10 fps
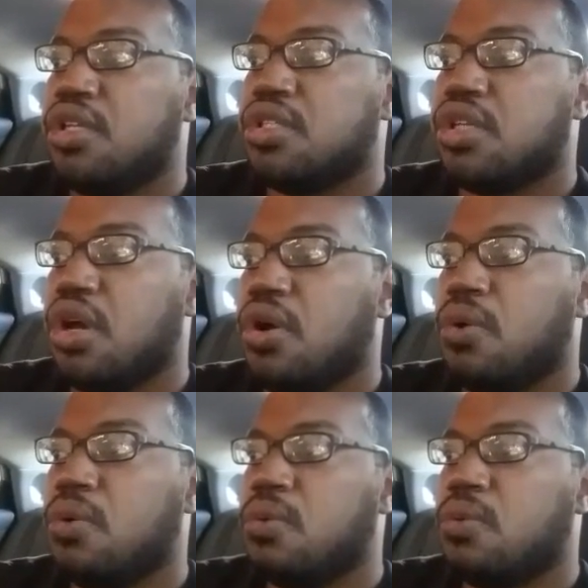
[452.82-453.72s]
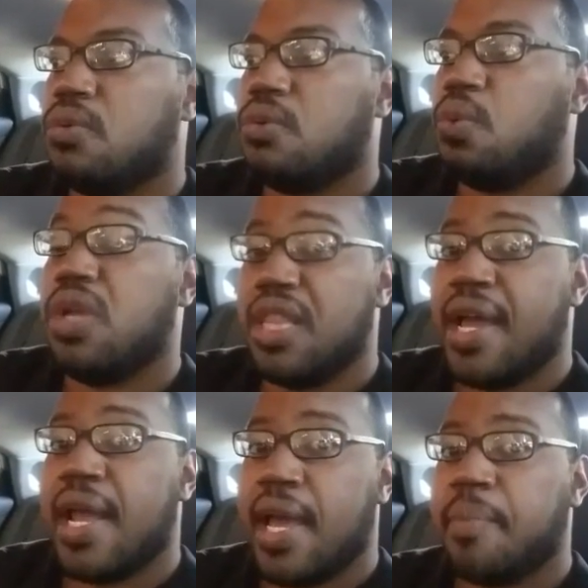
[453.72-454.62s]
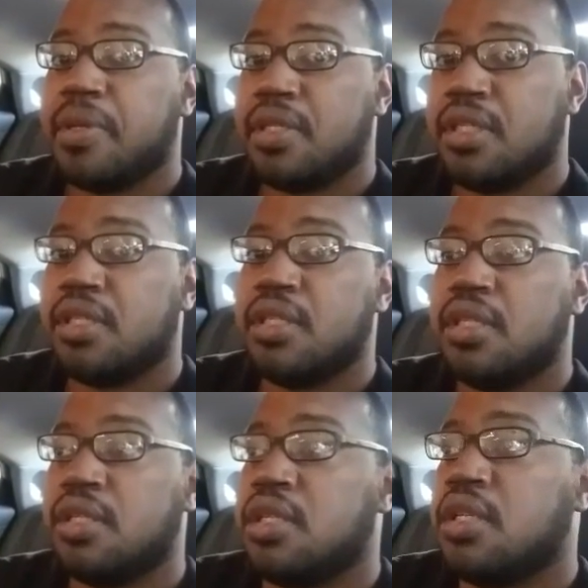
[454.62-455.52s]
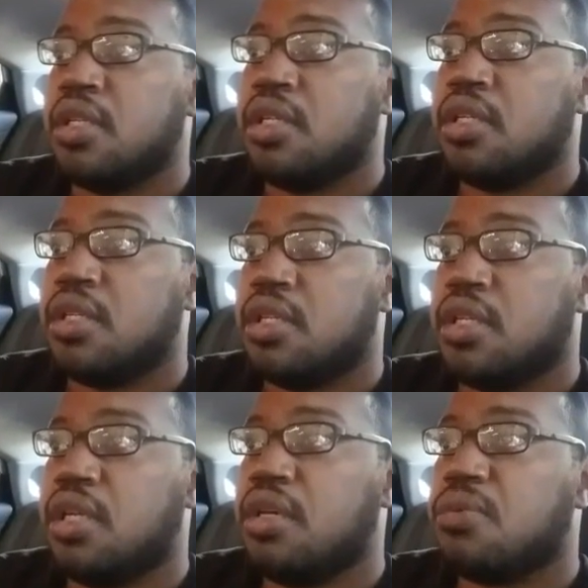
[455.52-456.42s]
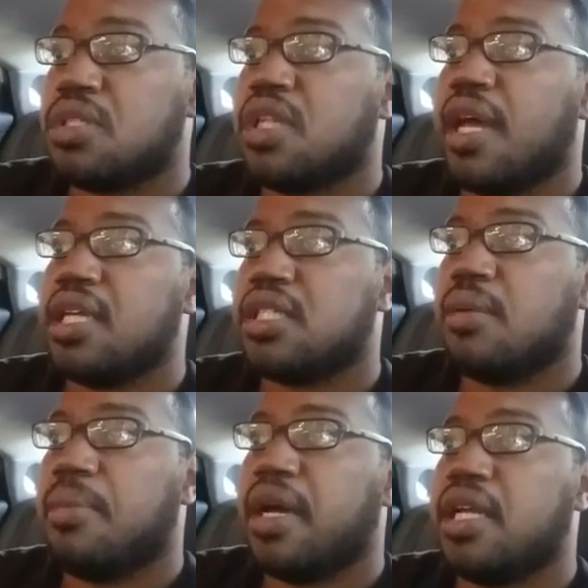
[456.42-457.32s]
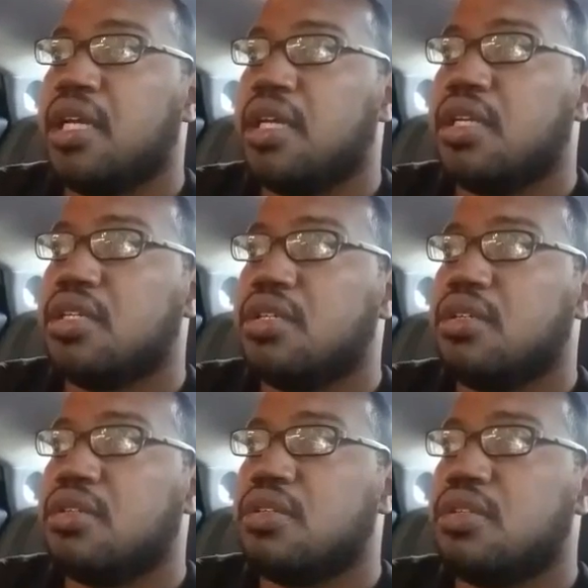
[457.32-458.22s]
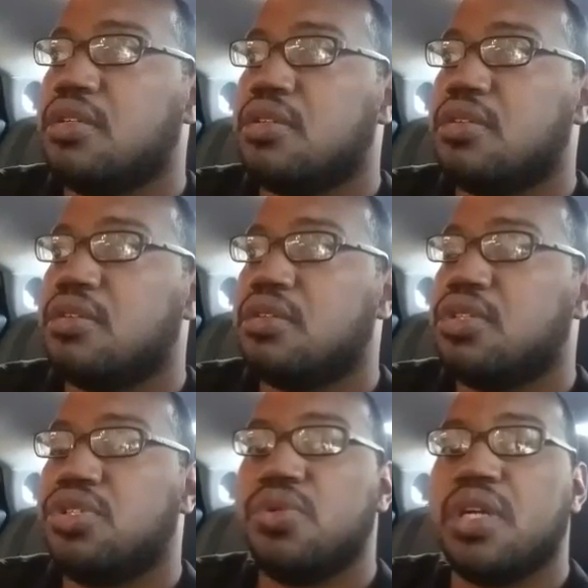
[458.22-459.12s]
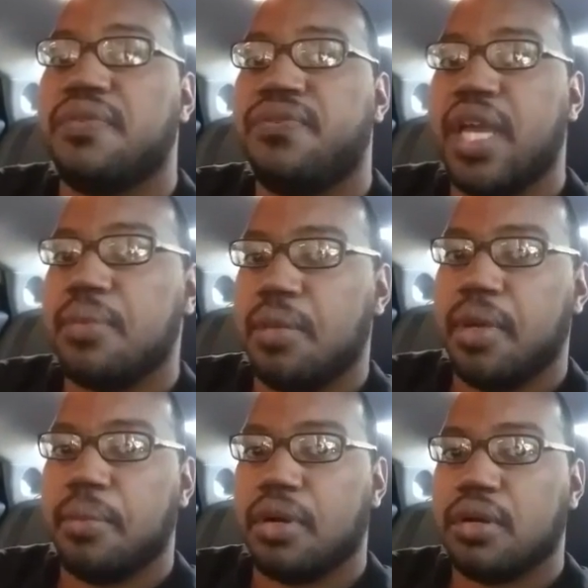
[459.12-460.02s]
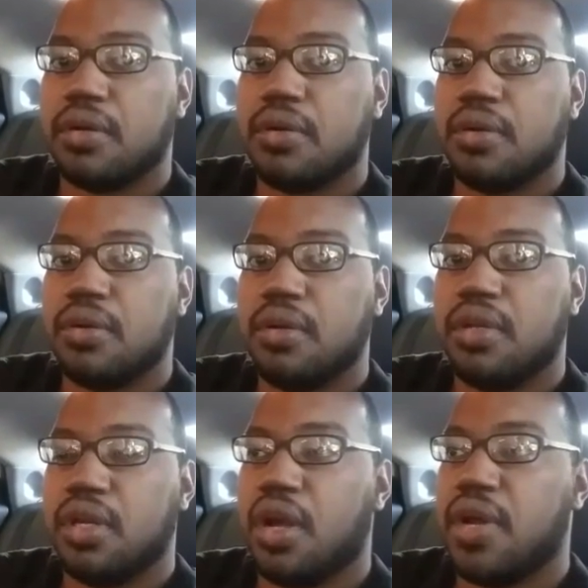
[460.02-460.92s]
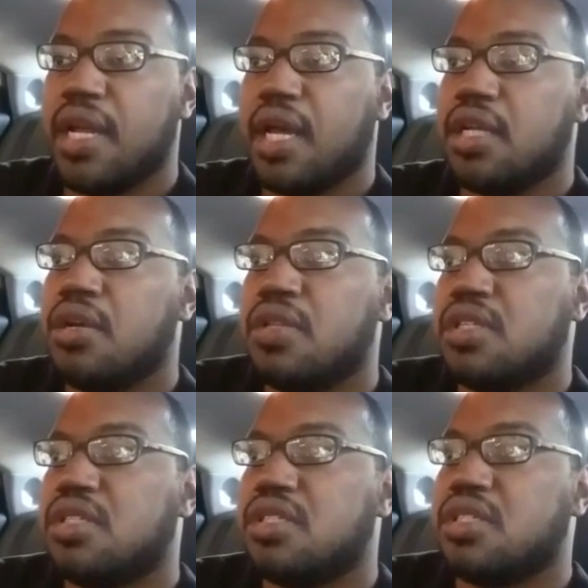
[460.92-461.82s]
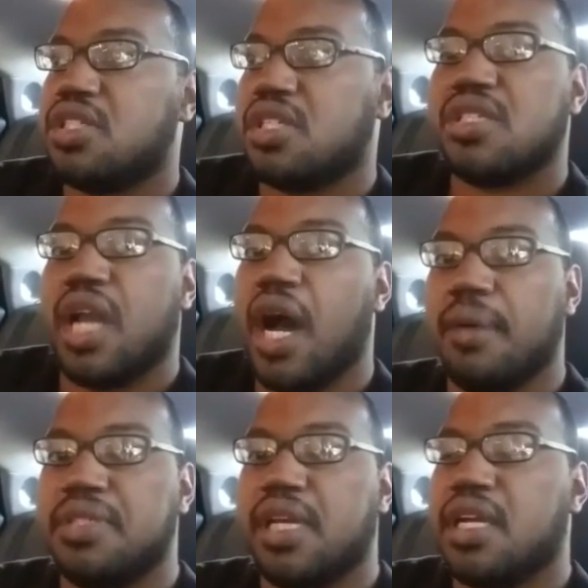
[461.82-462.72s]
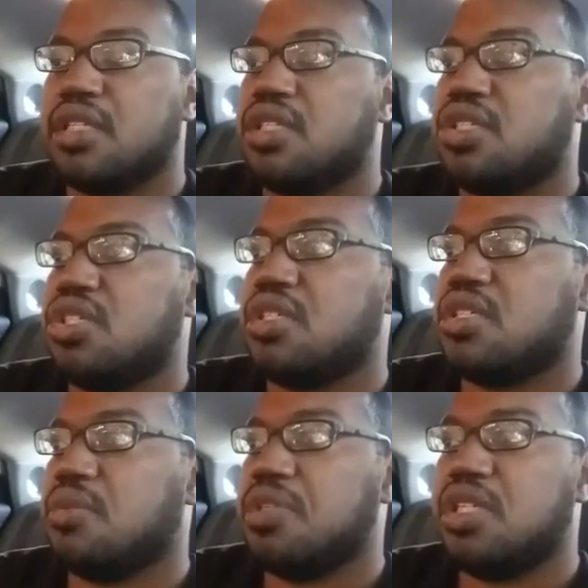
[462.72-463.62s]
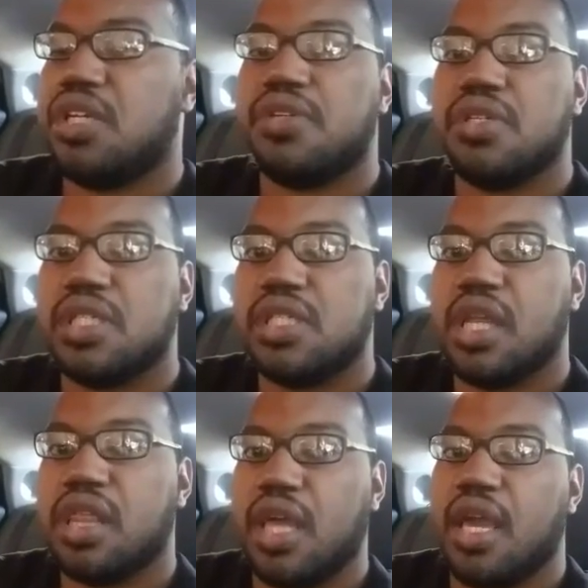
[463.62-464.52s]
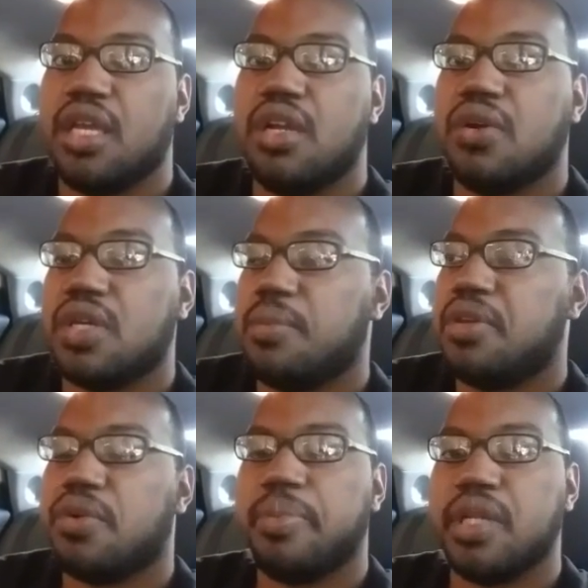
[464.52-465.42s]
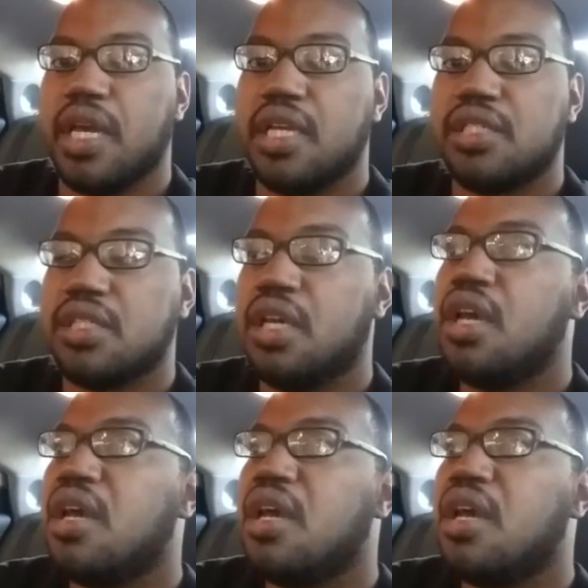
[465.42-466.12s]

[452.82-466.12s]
So when that happened, it was like somebody shooting a family member, you know. And I know this is just an object, this is just a materialistic thing, you know, it can be replaced.